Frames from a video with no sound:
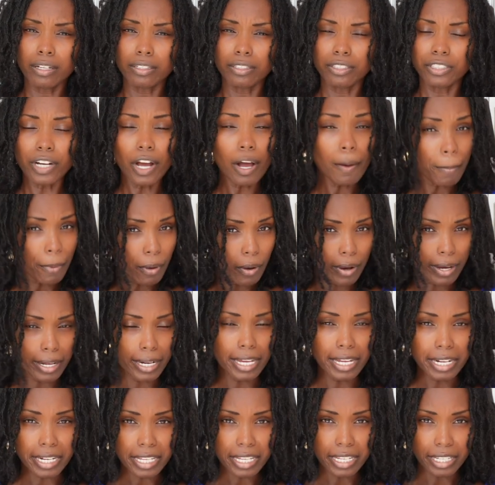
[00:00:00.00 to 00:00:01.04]
jump on
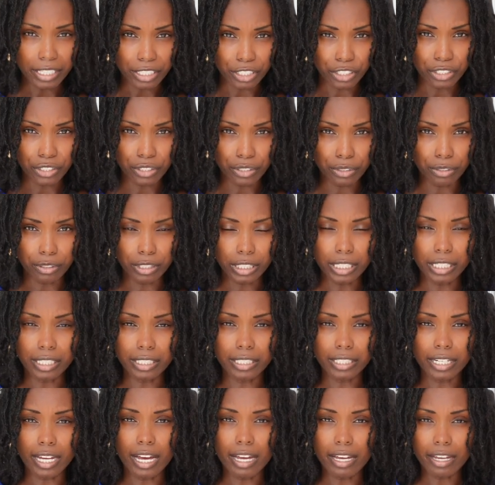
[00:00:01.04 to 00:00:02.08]
any issue that does
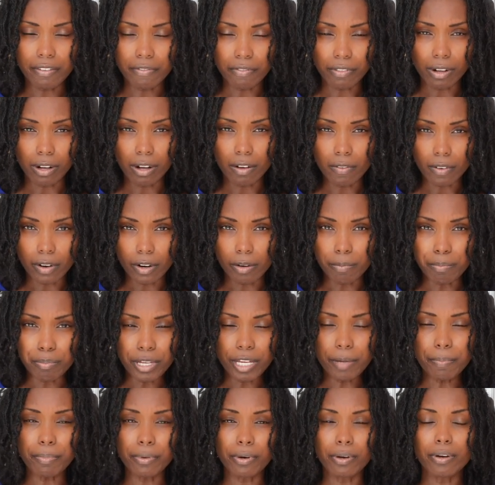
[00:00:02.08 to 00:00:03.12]
not involve our
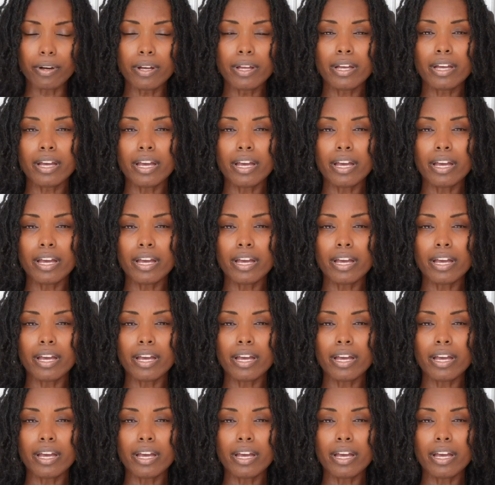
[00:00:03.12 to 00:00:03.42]
people.